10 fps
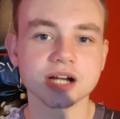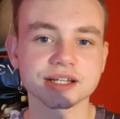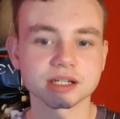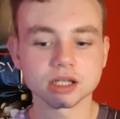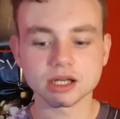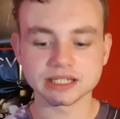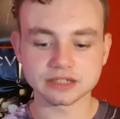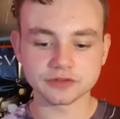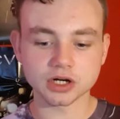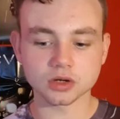are going to
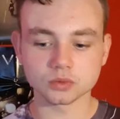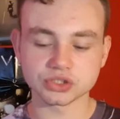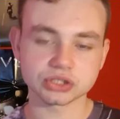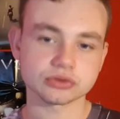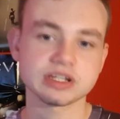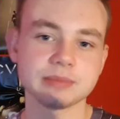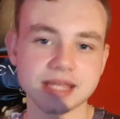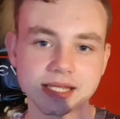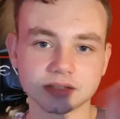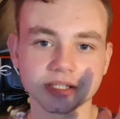like the whole
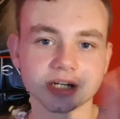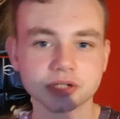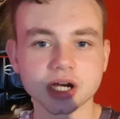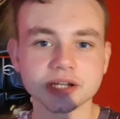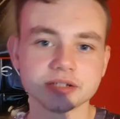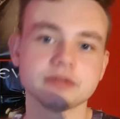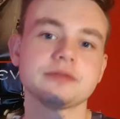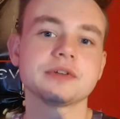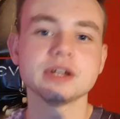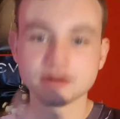streaming, you know, kind
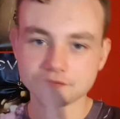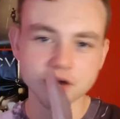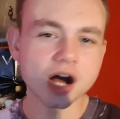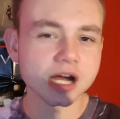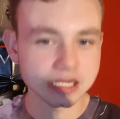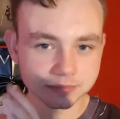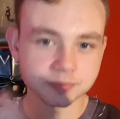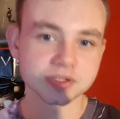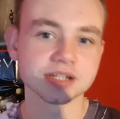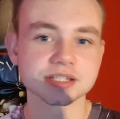of vibe,
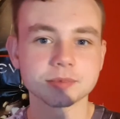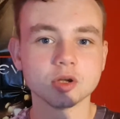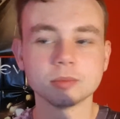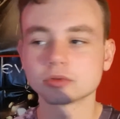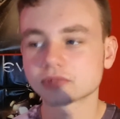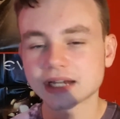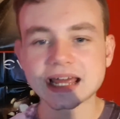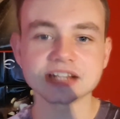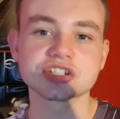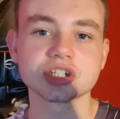because I'm a lot more
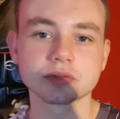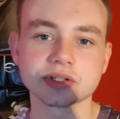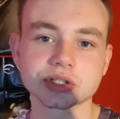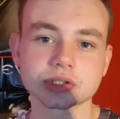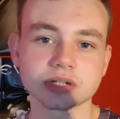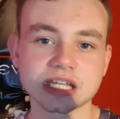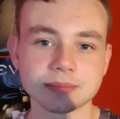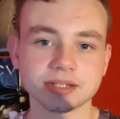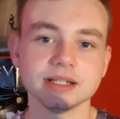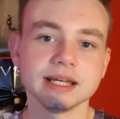relaxed during
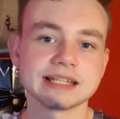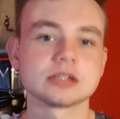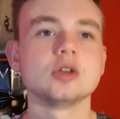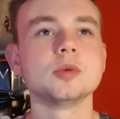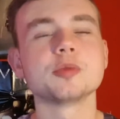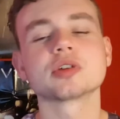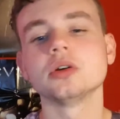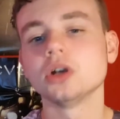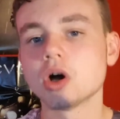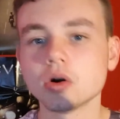stream, and it's a lot more
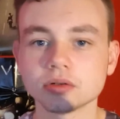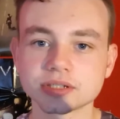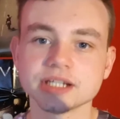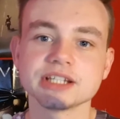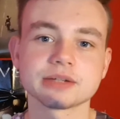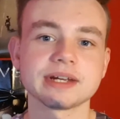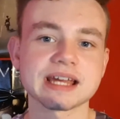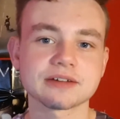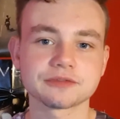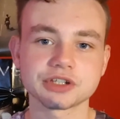prolonged, so I
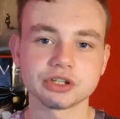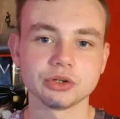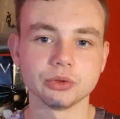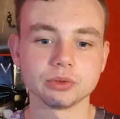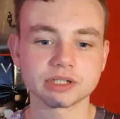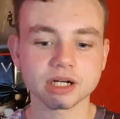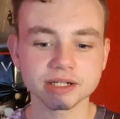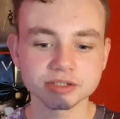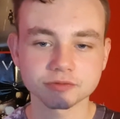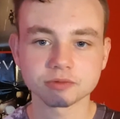have to uh,
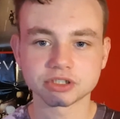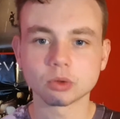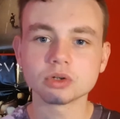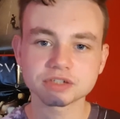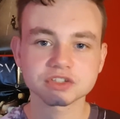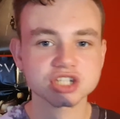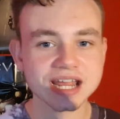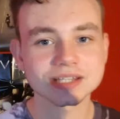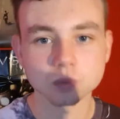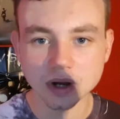kind of talk to the
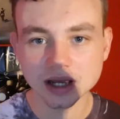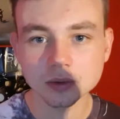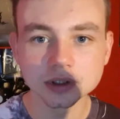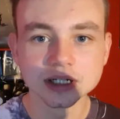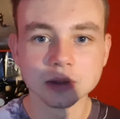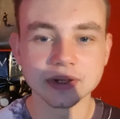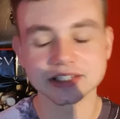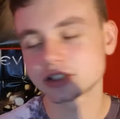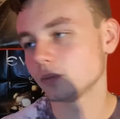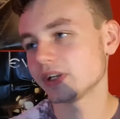chat as well,
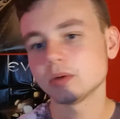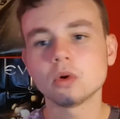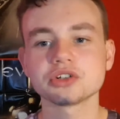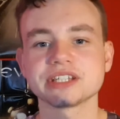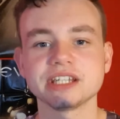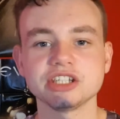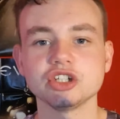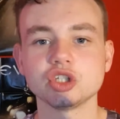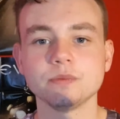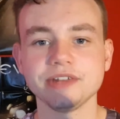which when you're watching in a
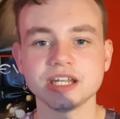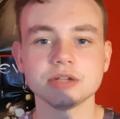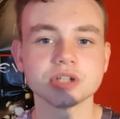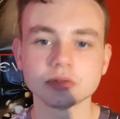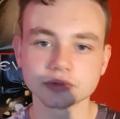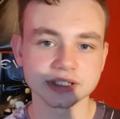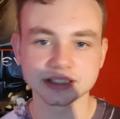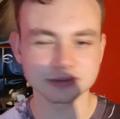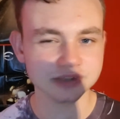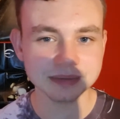YouTube video don't really
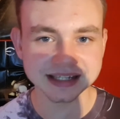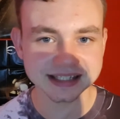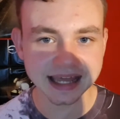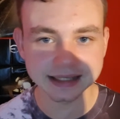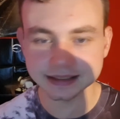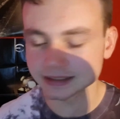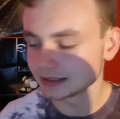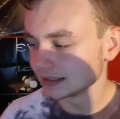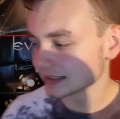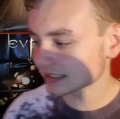doesn't really make sense.
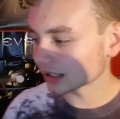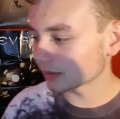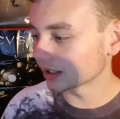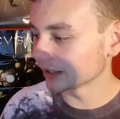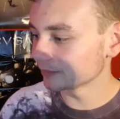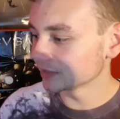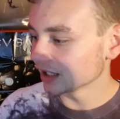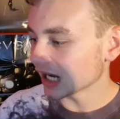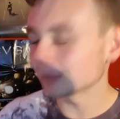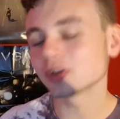So, um,
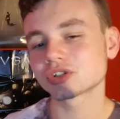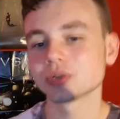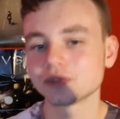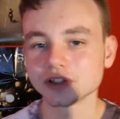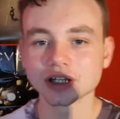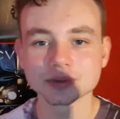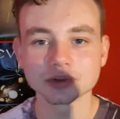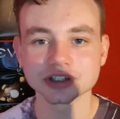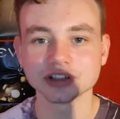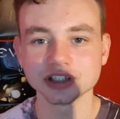I'm not sure if you guys
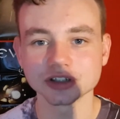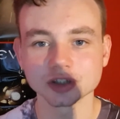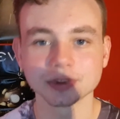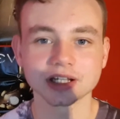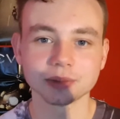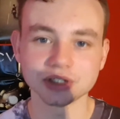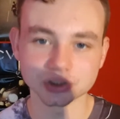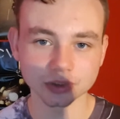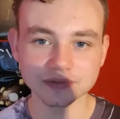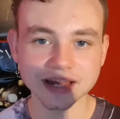watching YouTube are going to
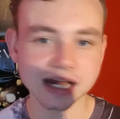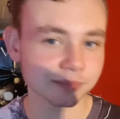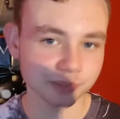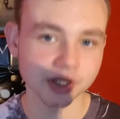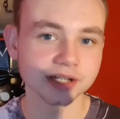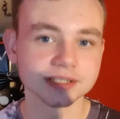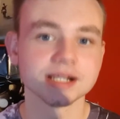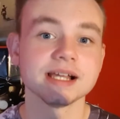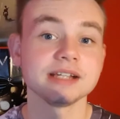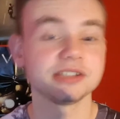enjoy that, but
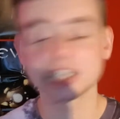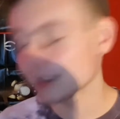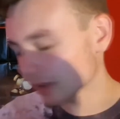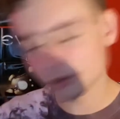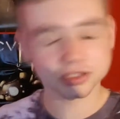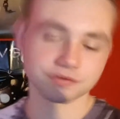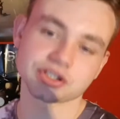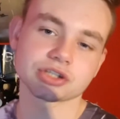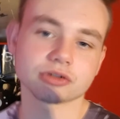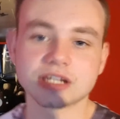come along to the
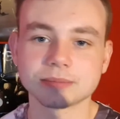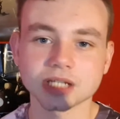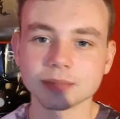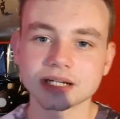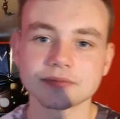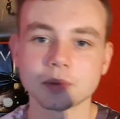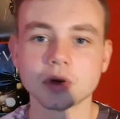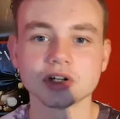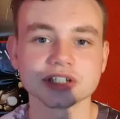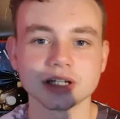stream, come and have a
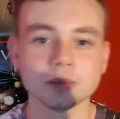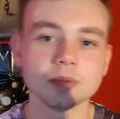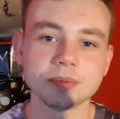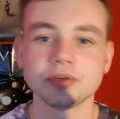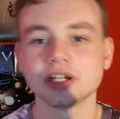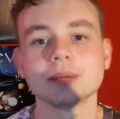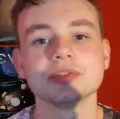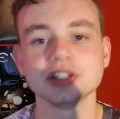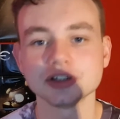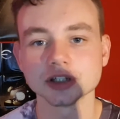watch, and I will be putting up
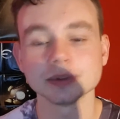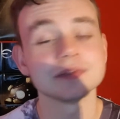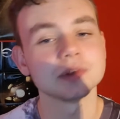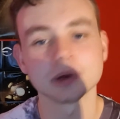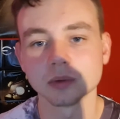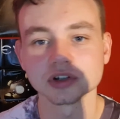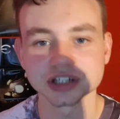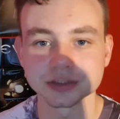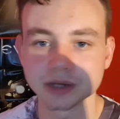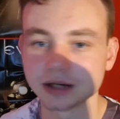on YouTube if you want to watch
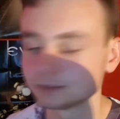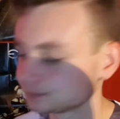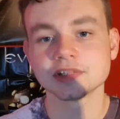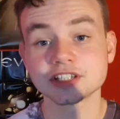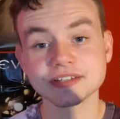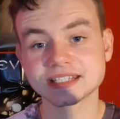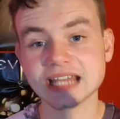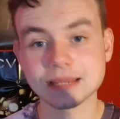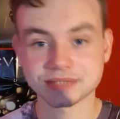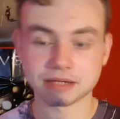it as well. So that's the
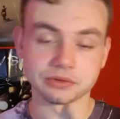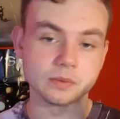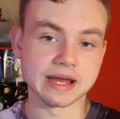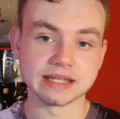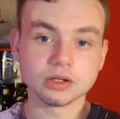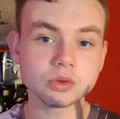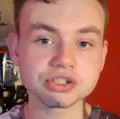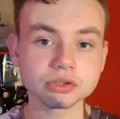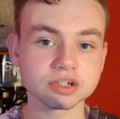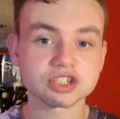games out of the way. Long
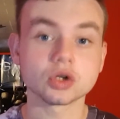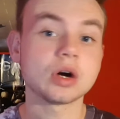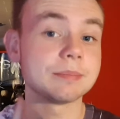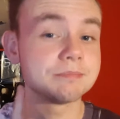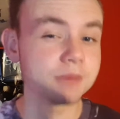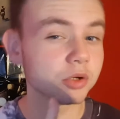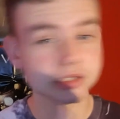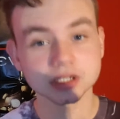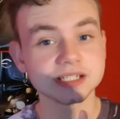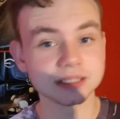story short, I
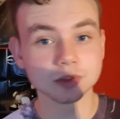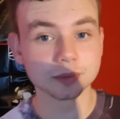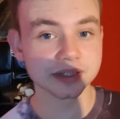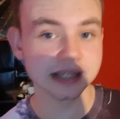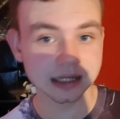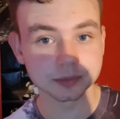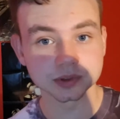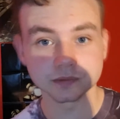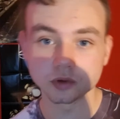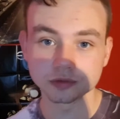most likely will be able
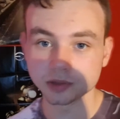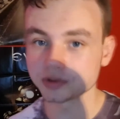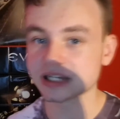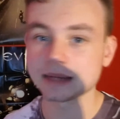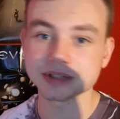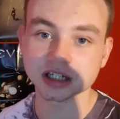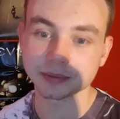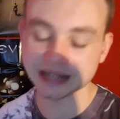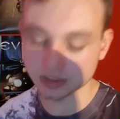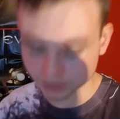to afford most games that are
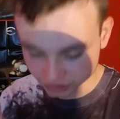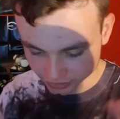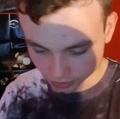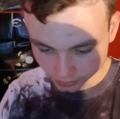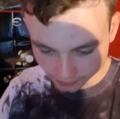coming out, which is